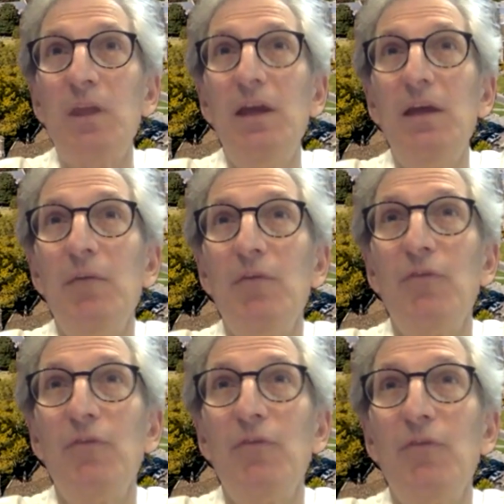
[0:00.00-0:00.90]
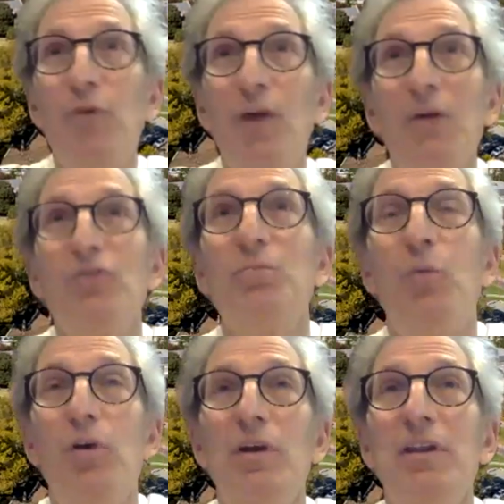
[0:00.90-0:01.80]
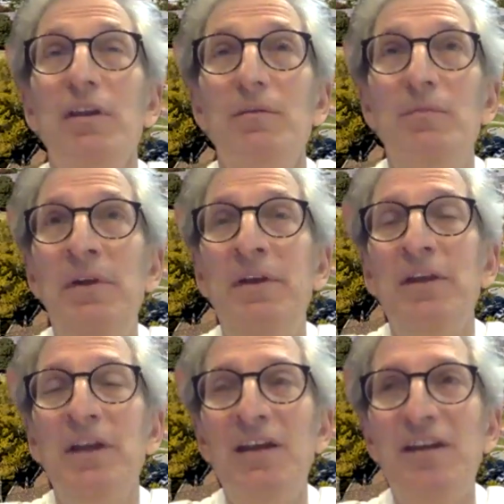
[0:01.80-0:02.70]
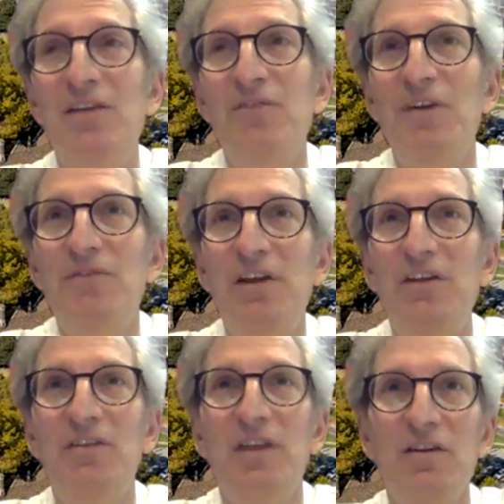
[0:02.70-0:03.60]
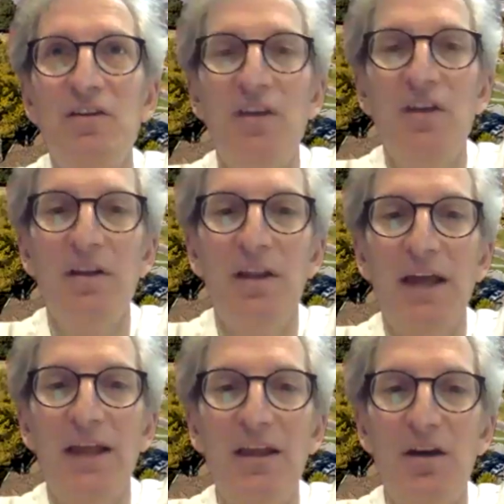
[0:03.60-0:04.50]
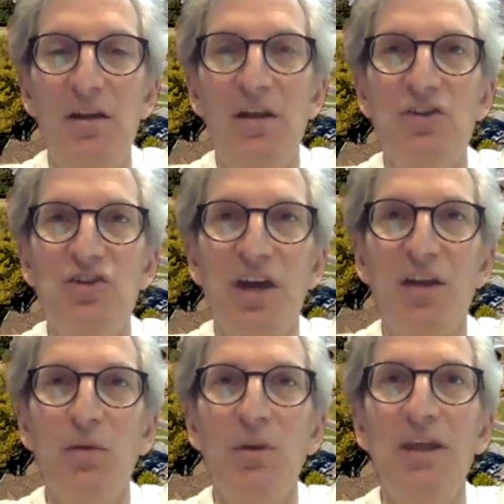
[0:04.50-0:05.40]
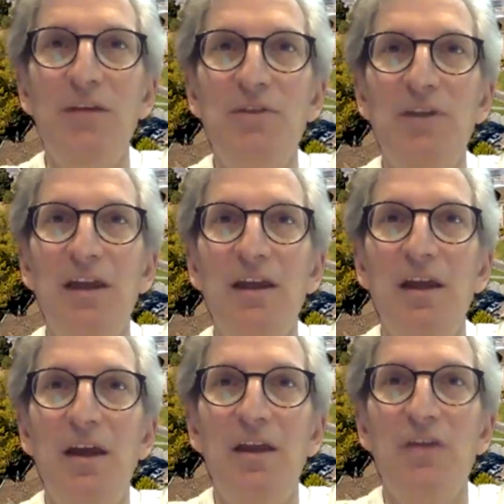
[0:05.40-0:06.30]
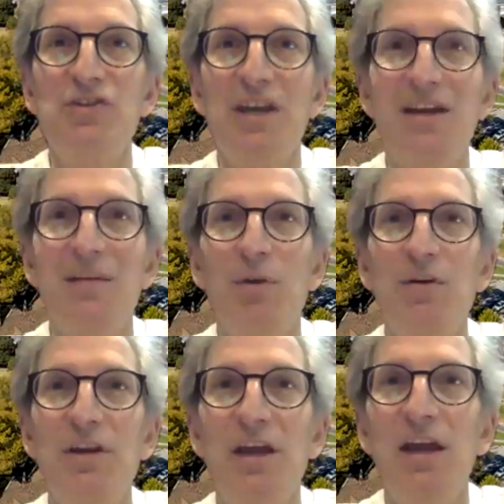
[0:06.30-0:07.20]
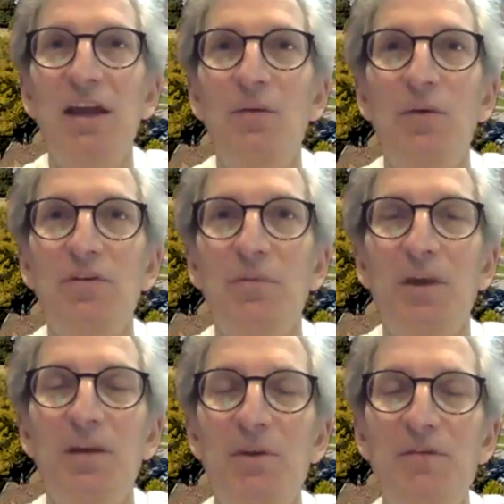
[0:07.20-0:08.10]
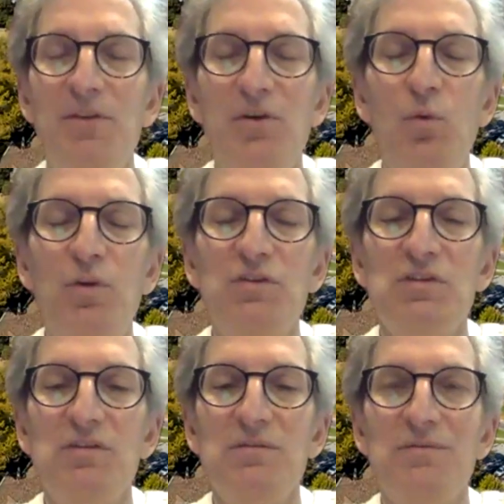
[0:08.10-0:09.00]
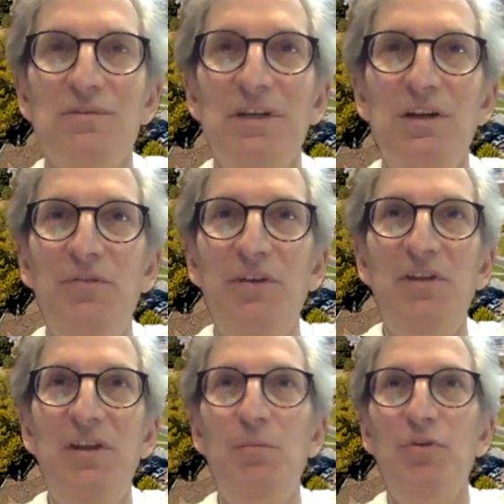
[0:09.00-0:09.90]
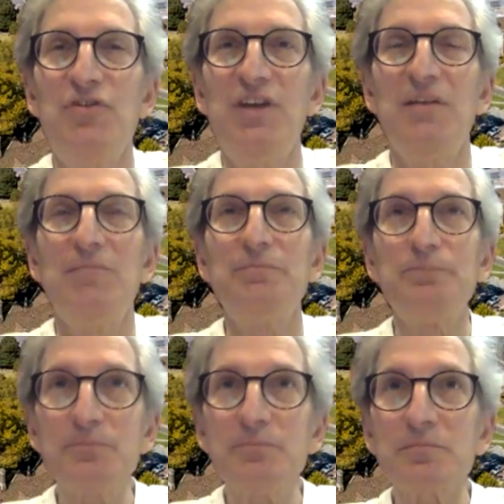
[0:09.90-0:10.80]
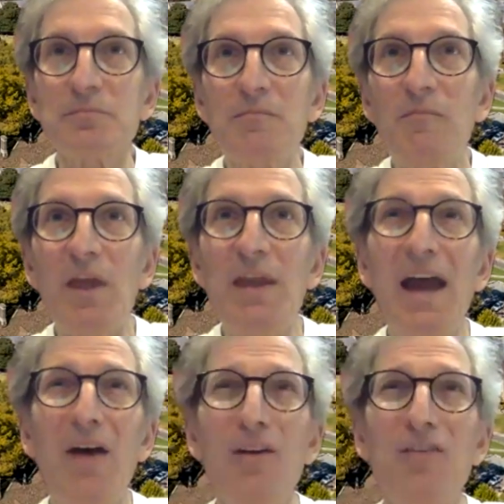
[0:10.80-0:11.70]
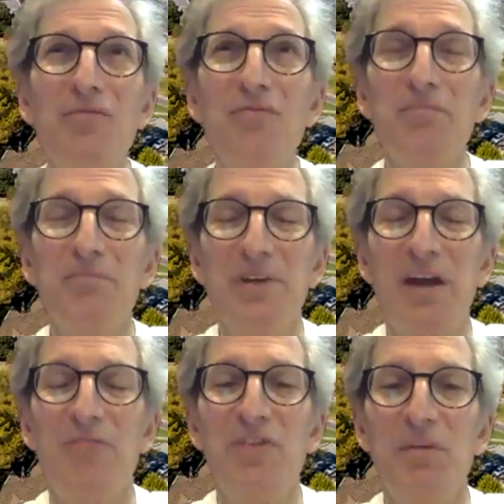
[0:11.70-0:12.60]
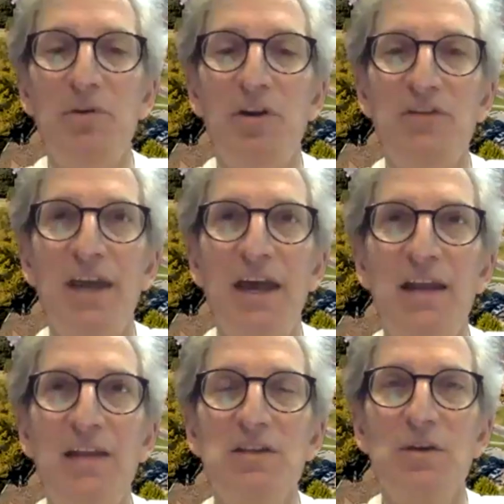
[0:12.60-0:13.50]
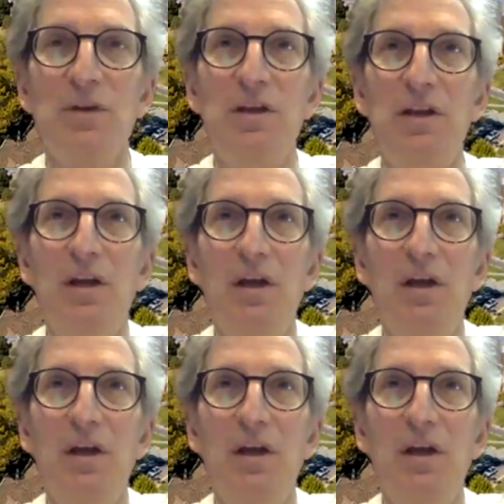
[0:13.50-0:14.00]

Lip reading: Before I was born in the 1950s, that the likelihood that a child would live to their second birthday with spina bifida was 10 or 15%. Now it's kind of flipped on its head, and so that